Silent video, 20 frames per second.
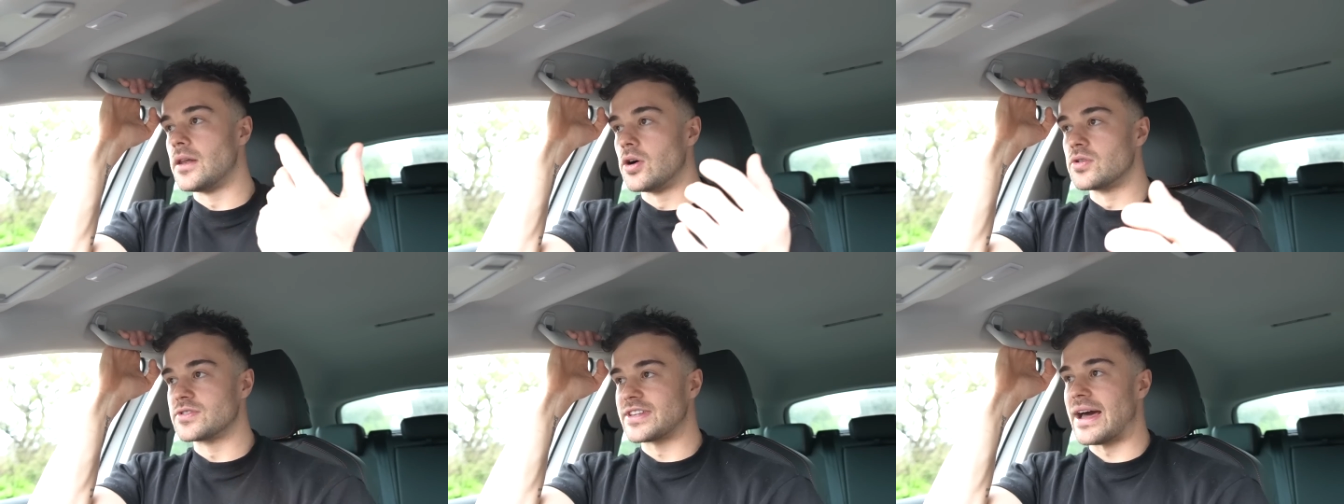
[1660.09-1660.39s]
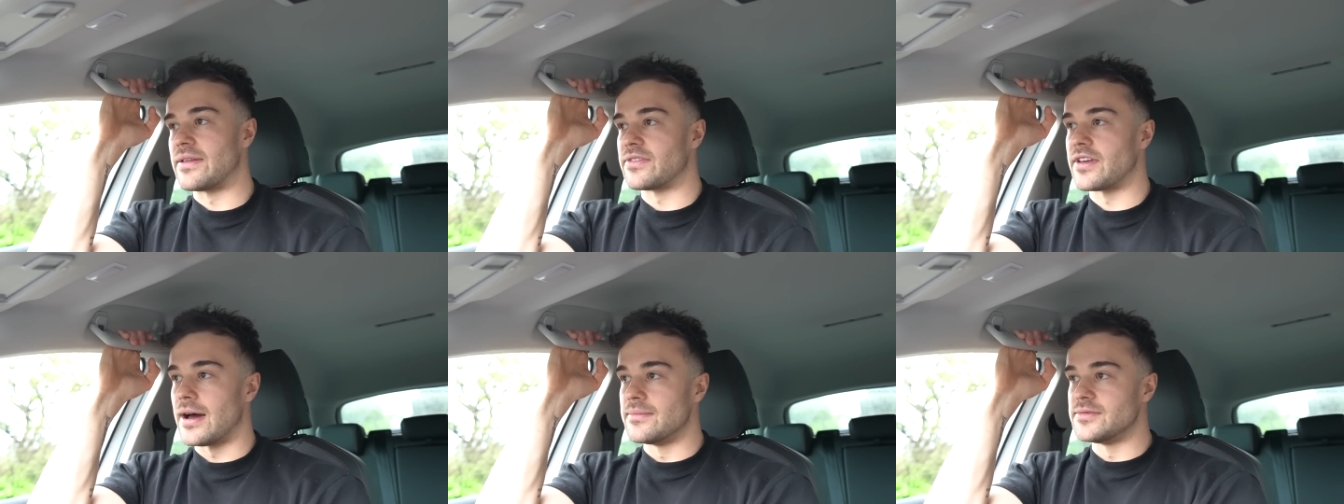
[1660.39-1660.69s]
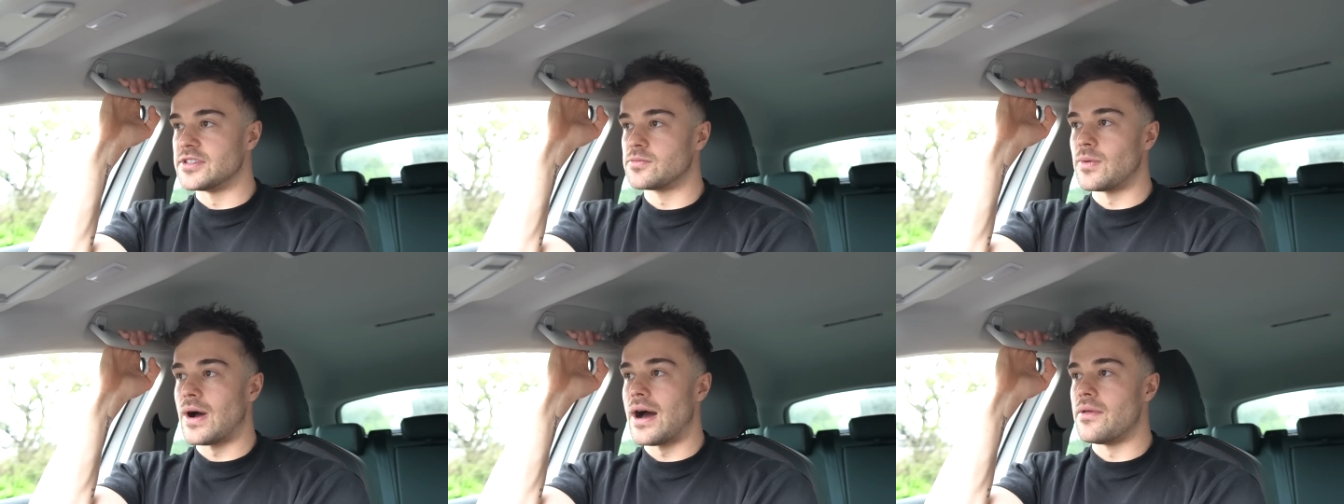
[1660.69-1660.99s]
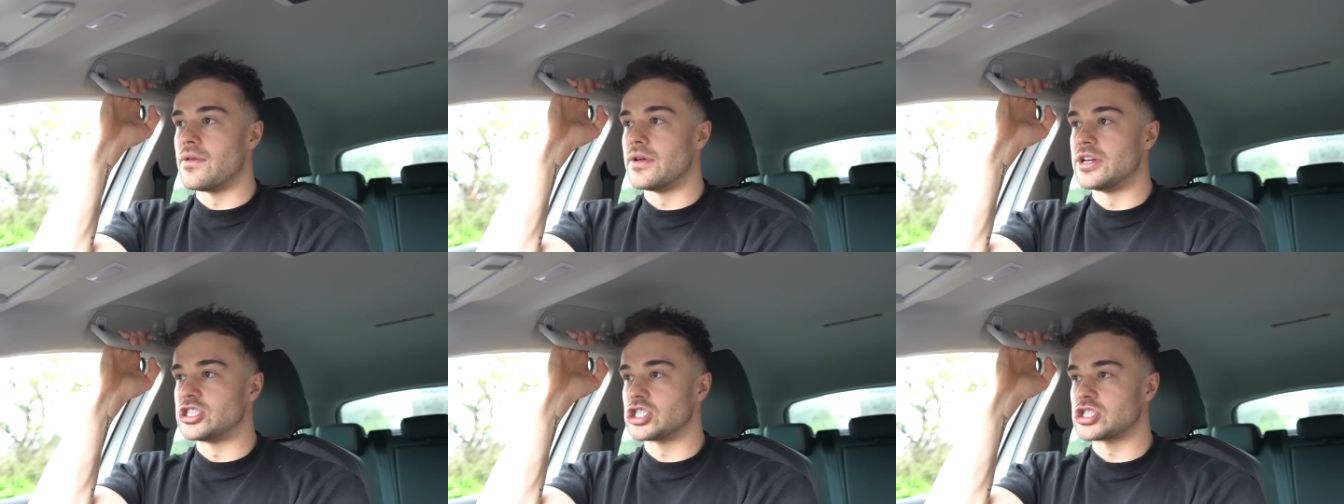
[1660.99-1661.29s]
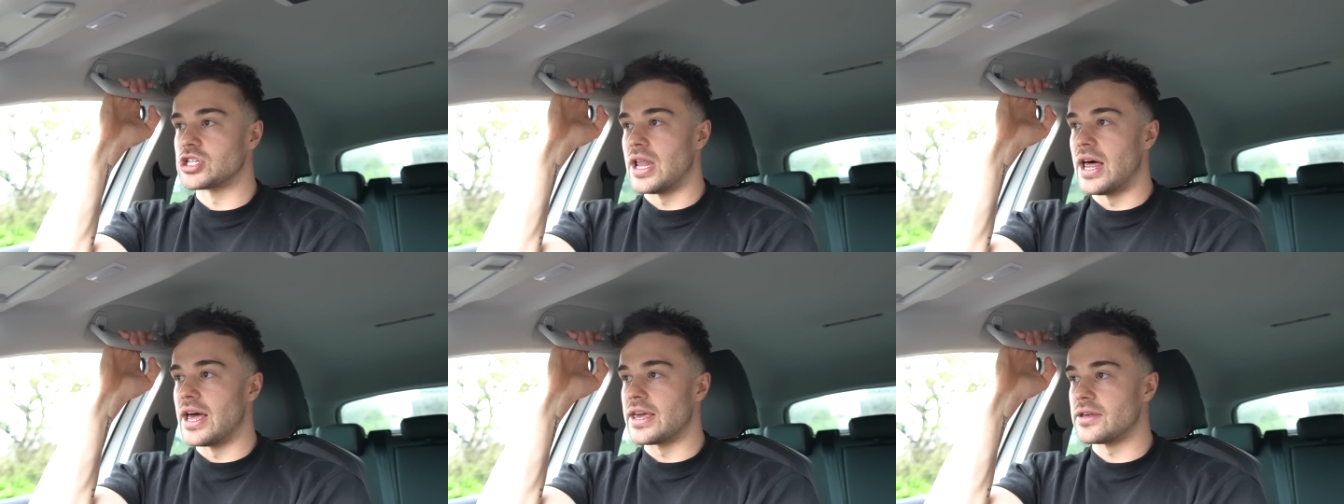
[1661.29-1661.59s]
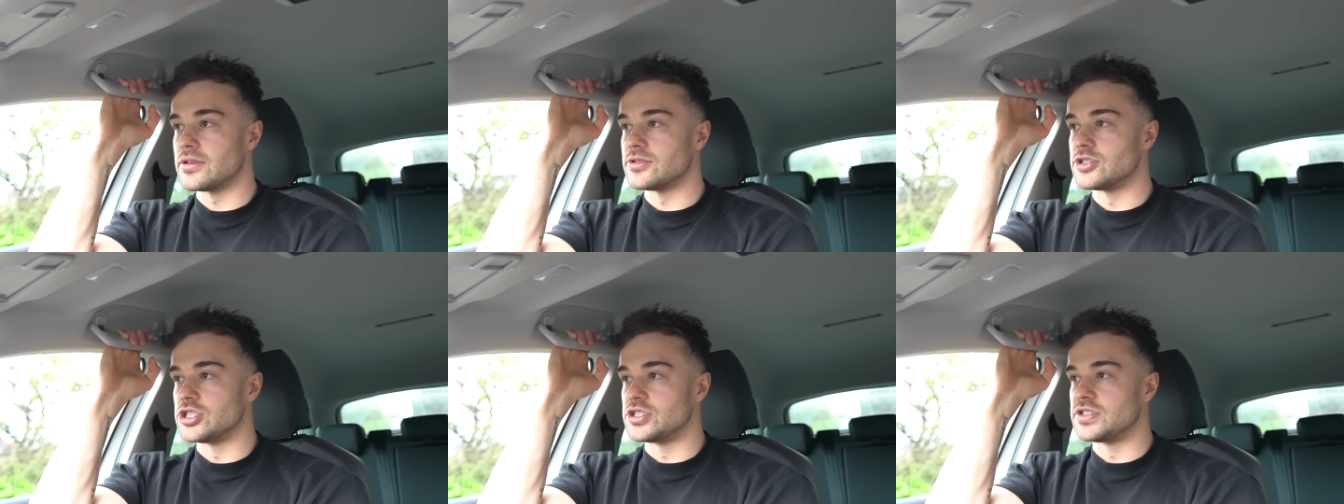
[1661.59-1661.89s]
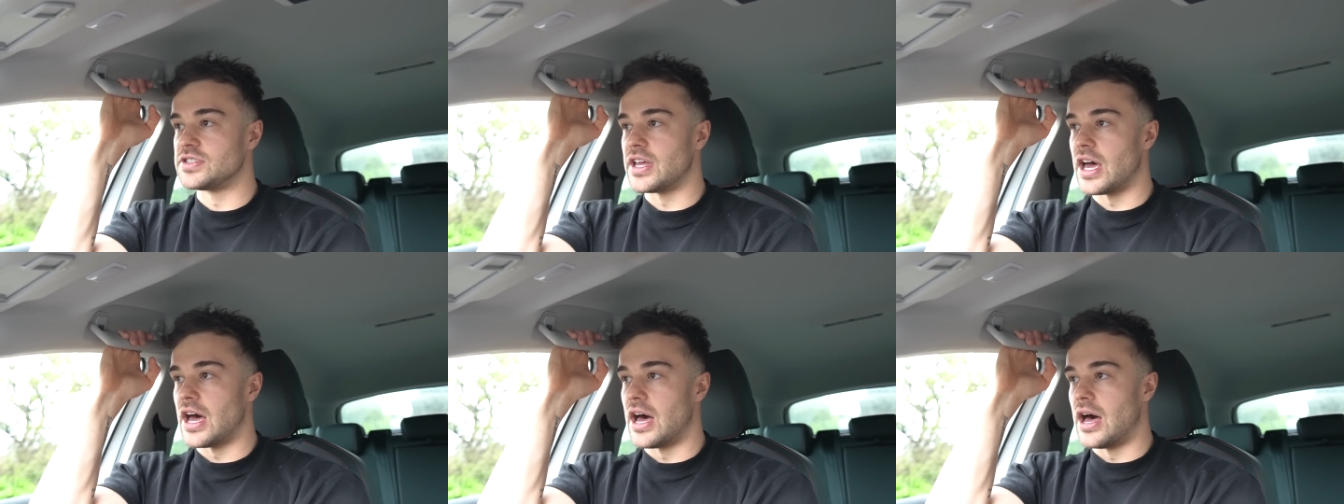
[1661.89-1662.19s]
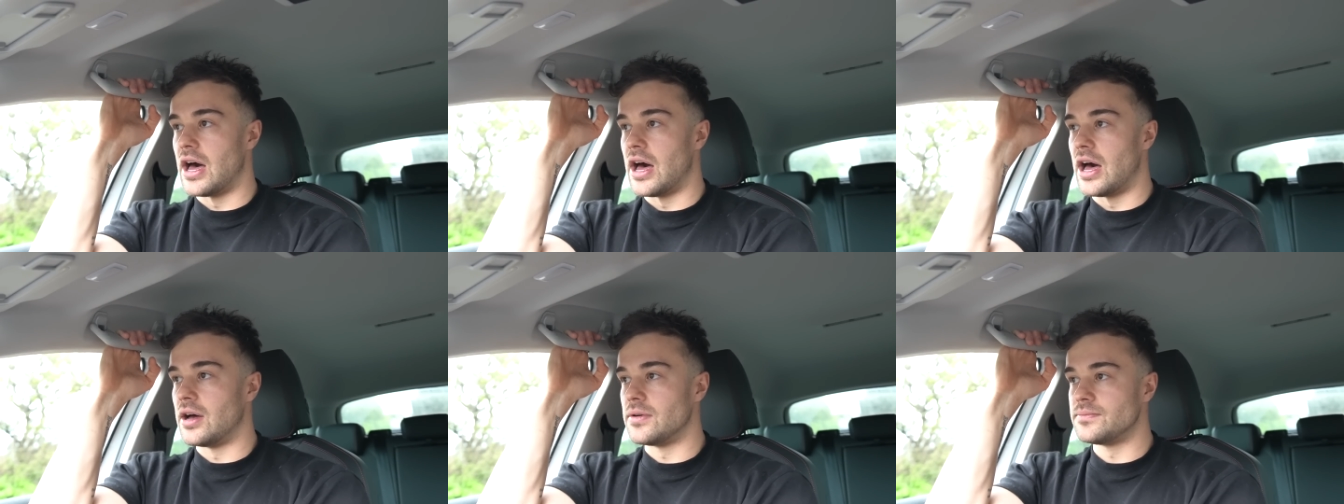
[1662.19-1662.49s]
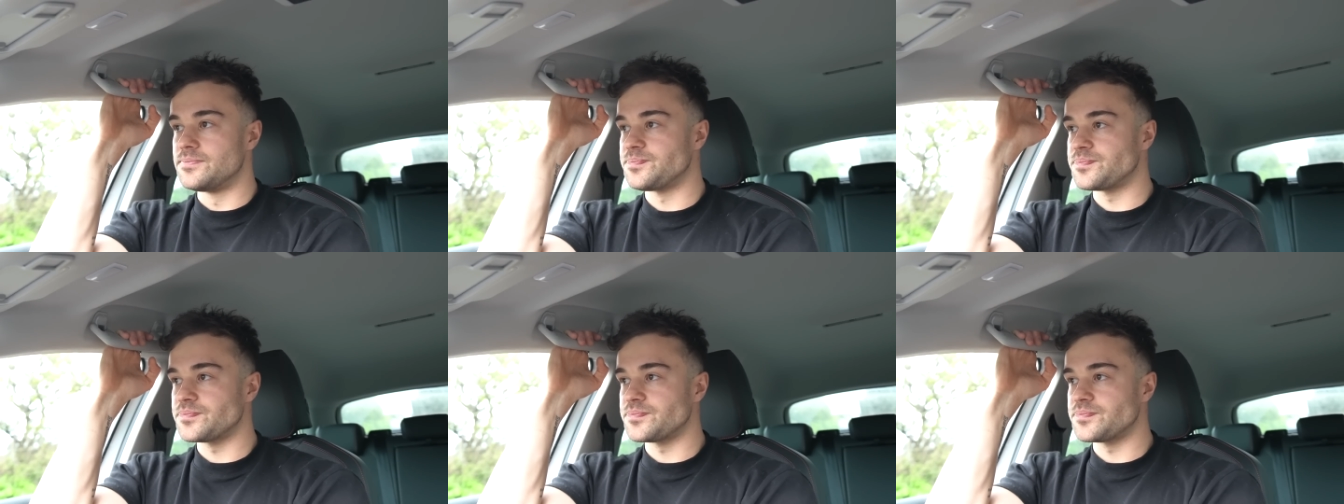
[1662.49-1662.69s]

lockdown times as well. They're just like, just uh,